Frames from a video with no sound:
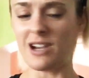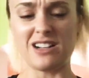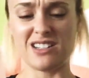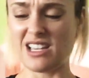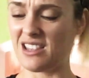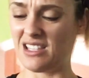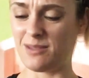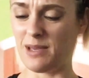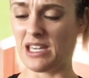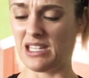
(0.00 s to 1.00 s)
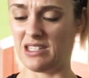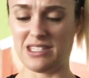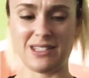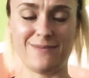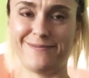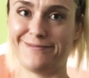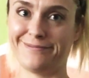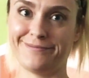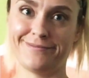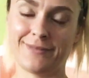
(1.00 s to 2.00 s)
I just like this because,
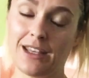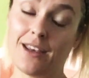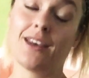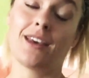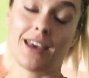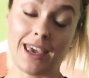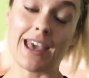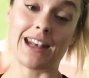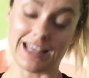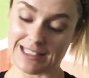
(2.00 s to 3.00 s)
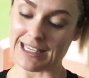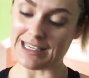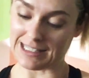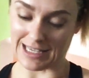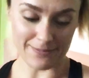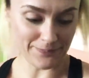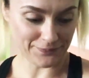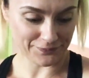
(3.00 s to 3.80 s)
again, it's easy.